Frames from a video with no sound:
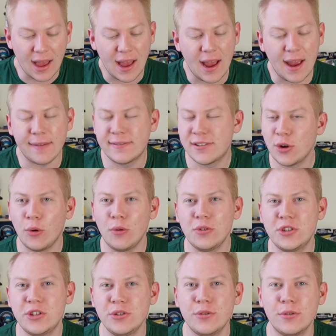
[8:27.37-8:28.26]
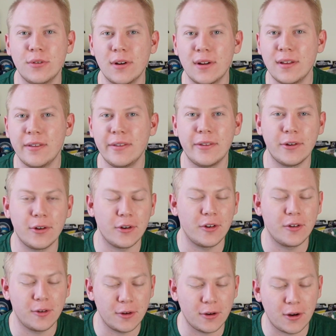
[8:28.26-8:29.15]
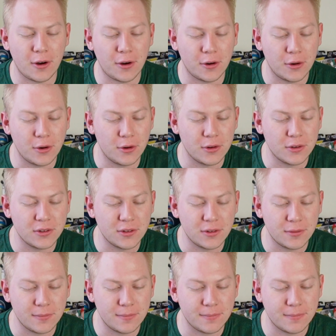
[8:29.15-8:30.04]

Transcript: I told you there are